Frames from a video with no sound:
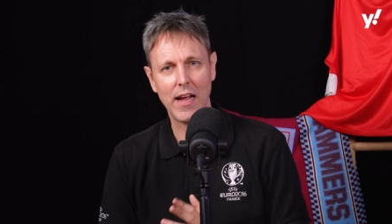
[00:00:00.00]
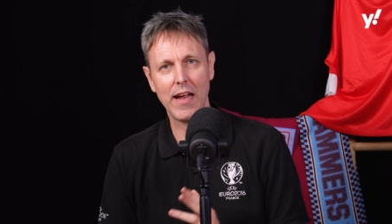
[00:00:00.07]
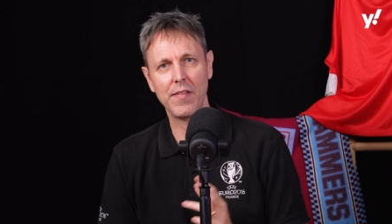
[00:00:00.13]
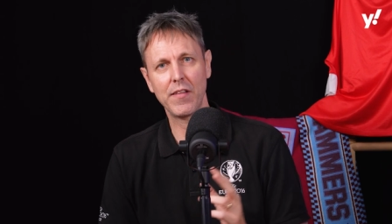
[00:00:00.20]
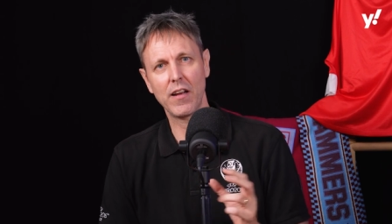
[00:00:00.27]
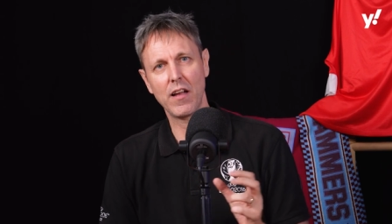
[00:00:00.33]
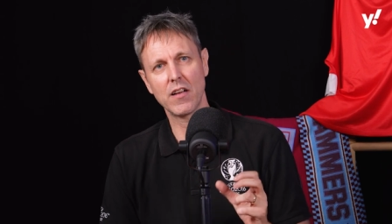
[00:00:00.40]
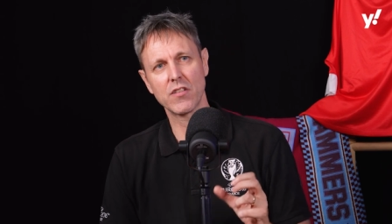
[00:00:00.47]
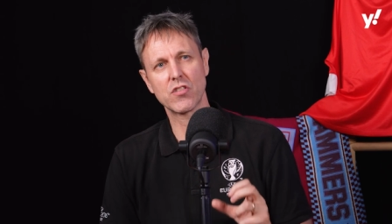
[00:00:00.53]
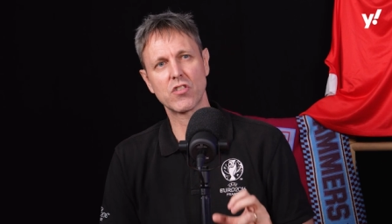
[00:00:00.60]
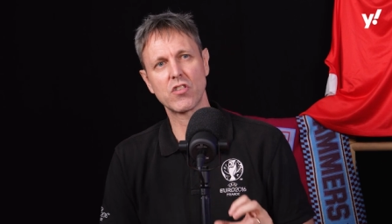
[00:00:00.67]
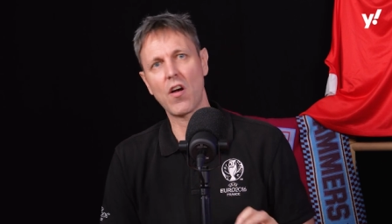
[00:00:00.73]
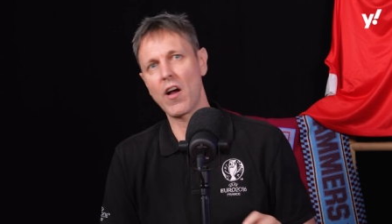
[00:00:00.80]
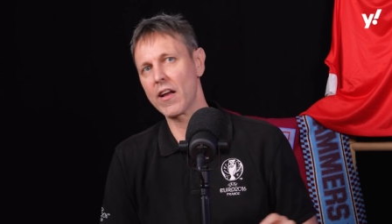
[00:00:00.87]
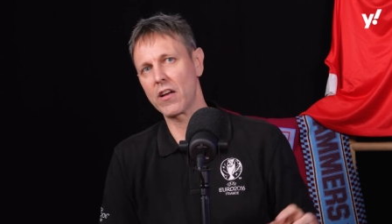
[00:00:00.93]
In the last
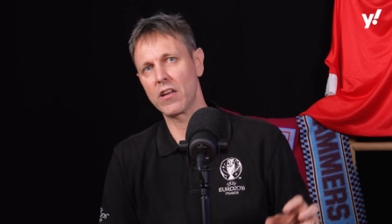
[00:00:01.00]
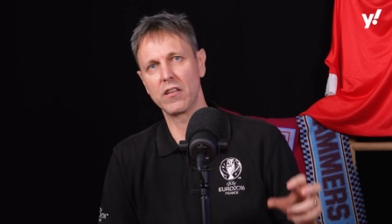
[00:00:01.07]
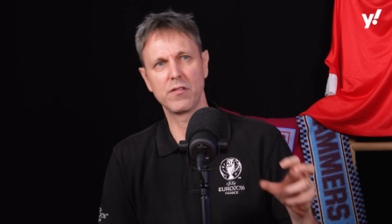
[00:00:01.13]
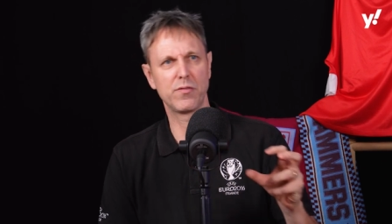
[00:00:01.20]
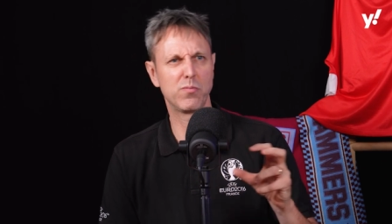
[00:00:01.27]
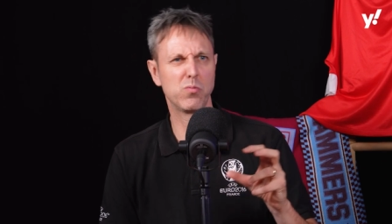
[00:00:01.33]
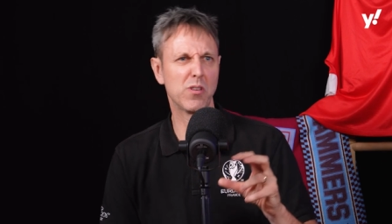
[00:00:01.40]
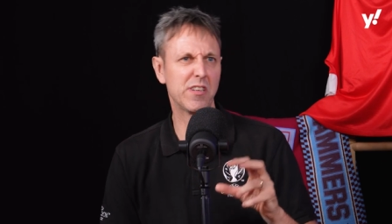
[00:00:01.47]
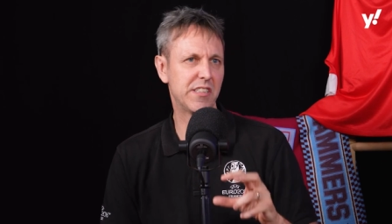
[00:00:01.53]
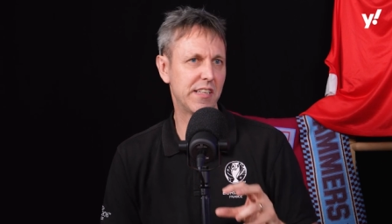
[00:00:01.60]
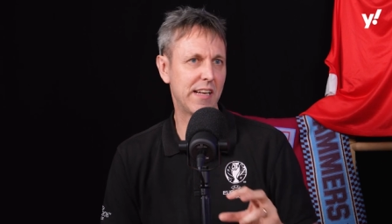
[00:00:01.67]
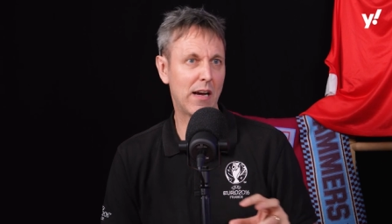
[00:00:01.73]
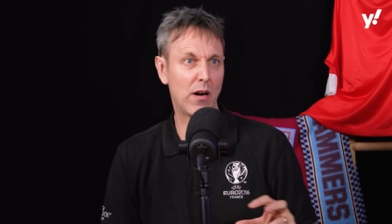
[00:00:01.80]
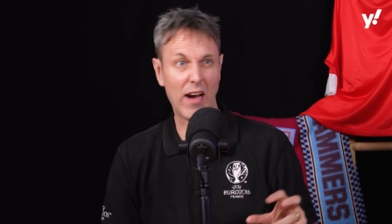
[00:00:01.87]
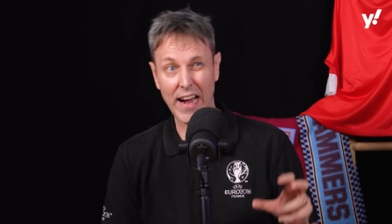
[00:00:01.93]
cycle of, what is it
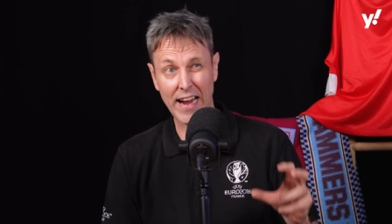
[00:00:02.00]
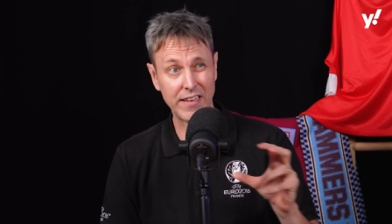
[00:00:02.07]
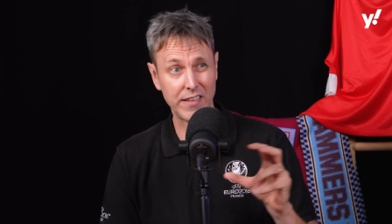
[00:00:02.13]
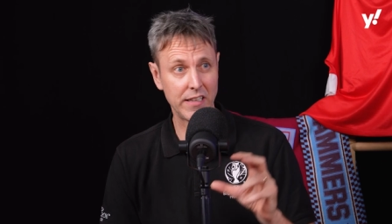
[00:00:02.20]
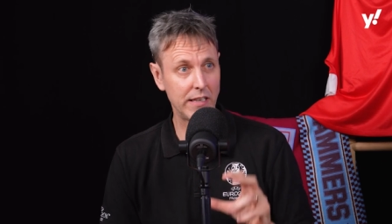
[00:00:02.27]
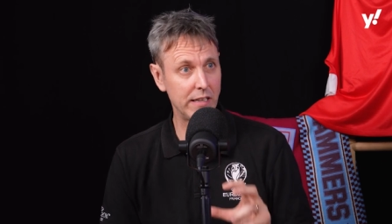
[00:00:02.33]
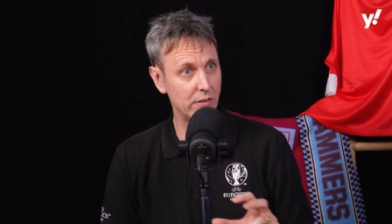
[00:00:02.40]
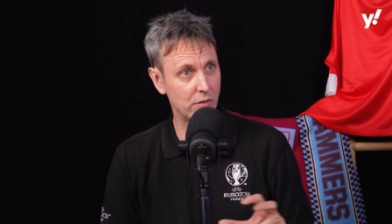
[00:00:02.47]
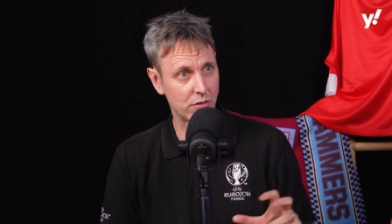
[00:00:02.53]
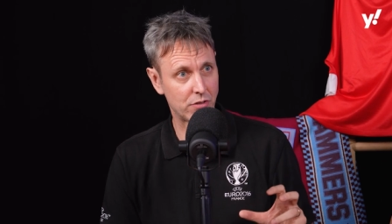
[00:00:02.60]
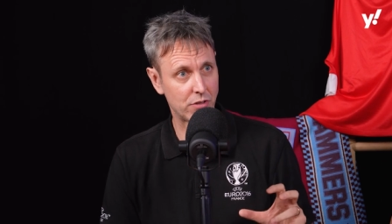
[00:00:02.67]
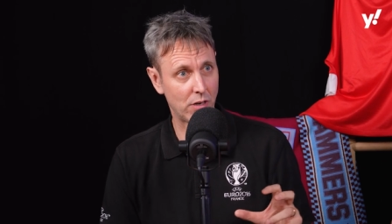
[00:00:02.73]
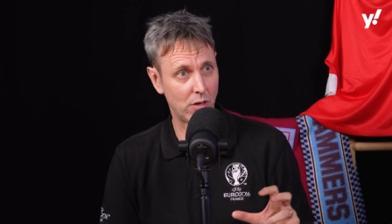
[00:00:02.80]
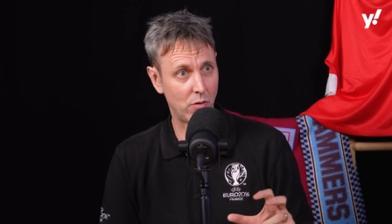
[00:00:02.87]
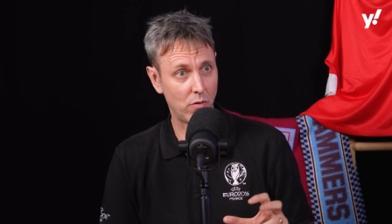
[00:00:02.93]
now, eight years or
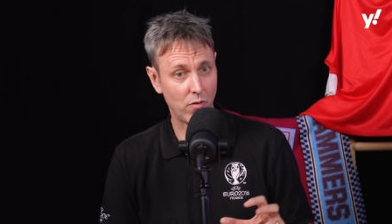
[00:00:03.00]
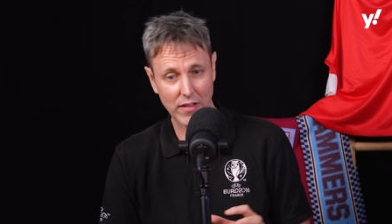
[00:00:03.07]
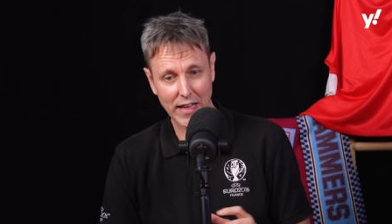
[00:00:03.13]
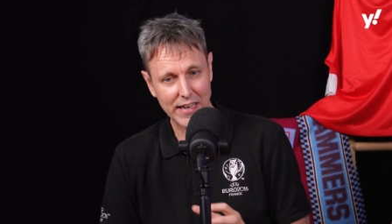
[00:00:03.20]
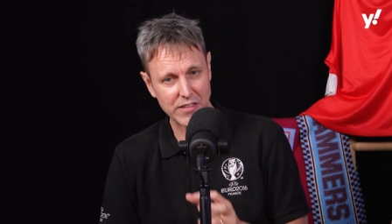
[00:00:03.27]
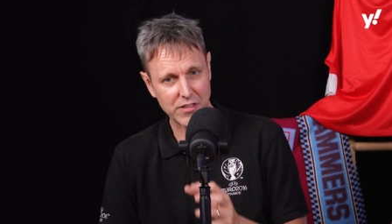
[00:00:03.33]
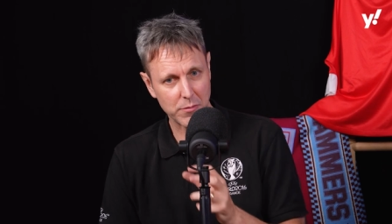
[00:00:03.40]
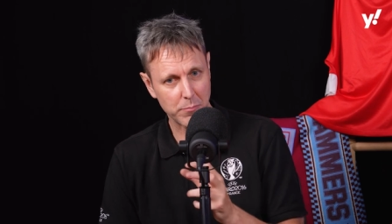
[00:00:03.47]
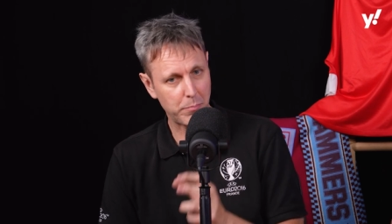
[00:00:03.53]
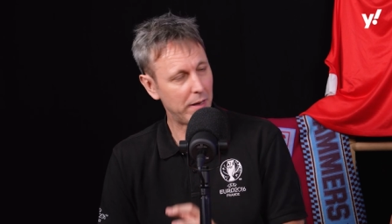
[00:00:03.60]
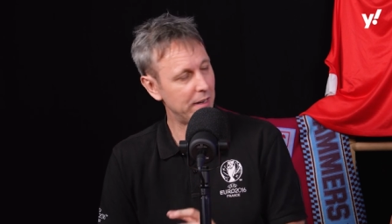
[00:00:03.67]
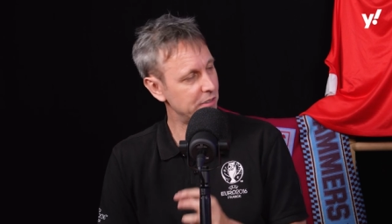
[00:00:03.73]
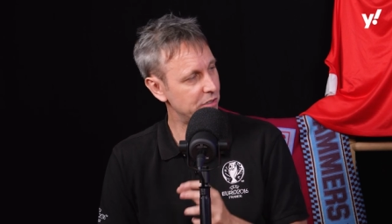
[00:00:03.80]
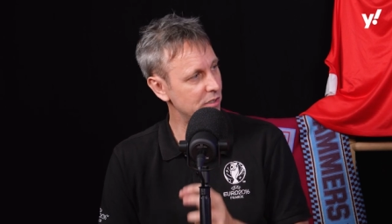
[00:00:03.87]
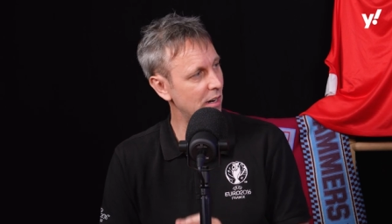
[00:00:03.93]
so, that is the
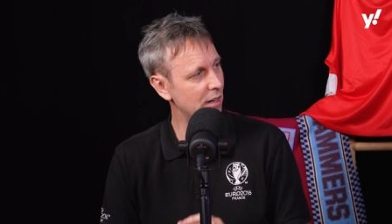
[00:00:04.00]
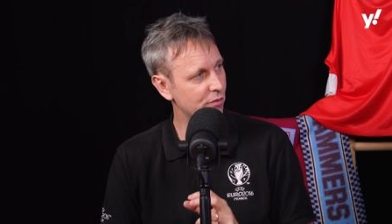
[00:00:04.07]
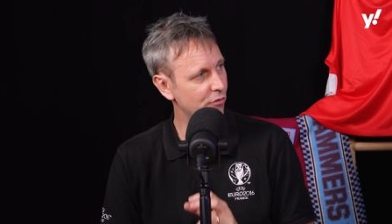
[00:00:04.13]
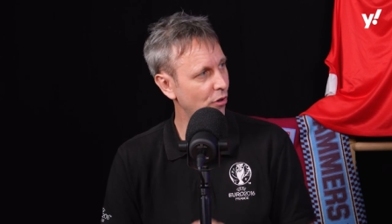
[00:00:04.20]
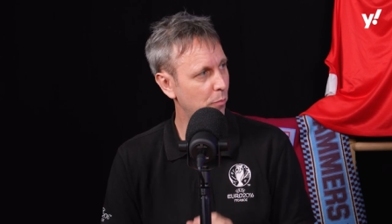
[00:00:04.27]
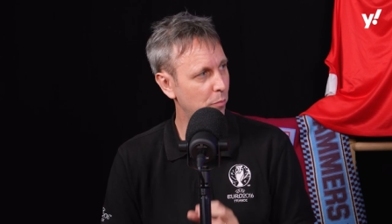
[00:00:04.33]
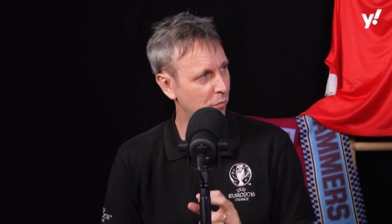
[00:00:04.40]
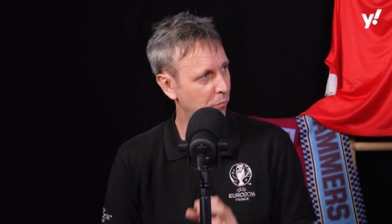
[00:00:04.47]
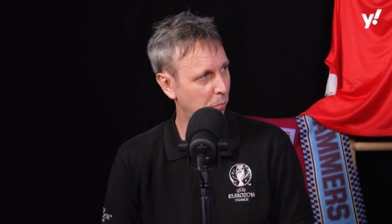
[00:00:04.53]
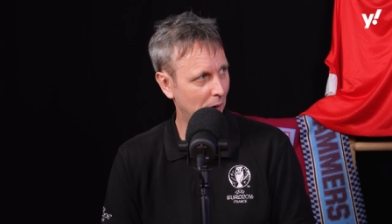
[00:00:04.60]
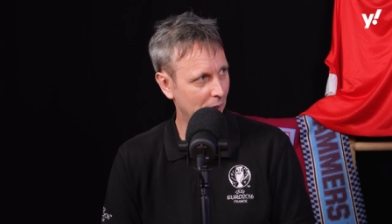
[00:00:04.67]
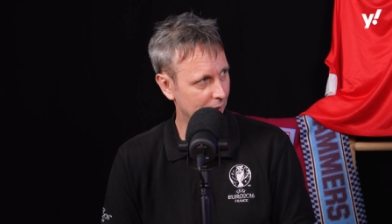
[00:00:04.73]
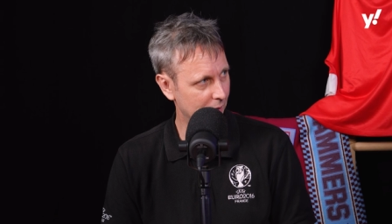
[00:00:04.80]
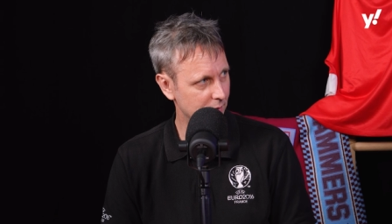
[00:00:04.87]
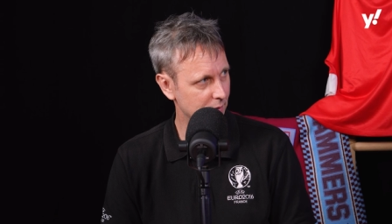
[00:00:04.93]
best young crop of
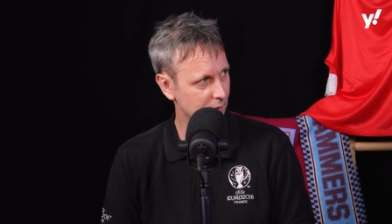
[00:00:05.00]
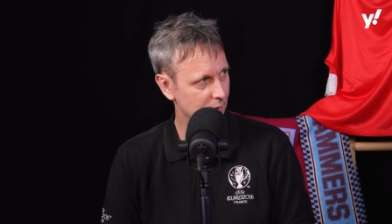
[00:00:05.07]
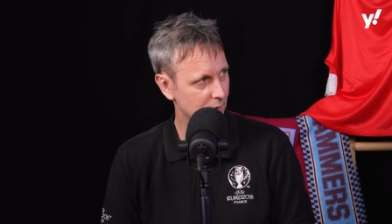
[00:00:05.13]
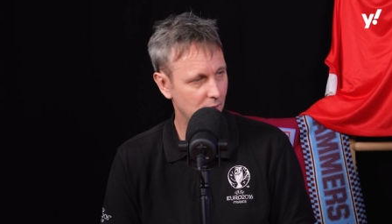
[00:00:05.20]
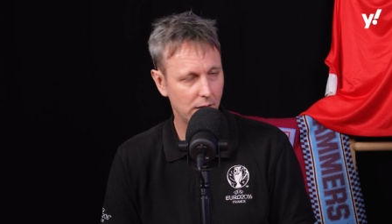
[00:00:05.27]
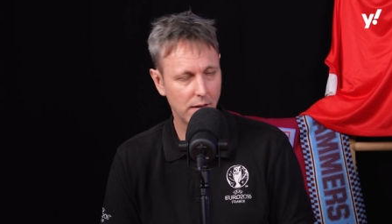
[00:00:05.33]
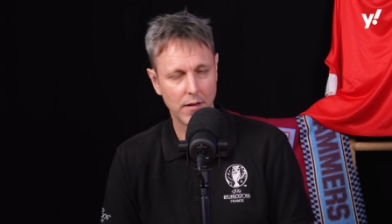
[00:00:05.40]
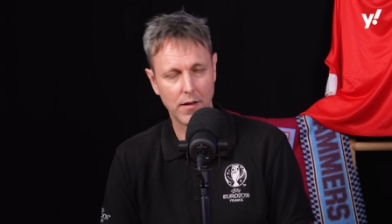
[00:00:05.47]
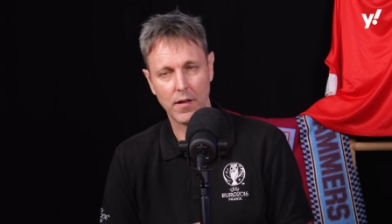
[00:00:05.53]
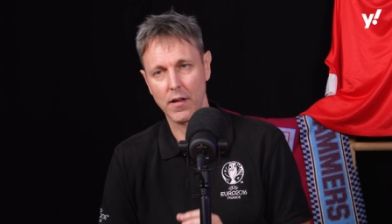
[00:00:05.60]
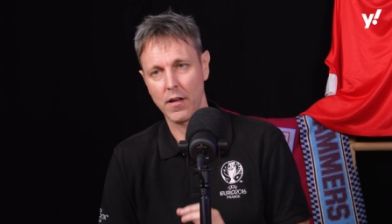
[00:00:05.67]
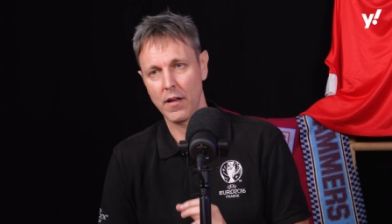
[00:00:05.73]
players mm.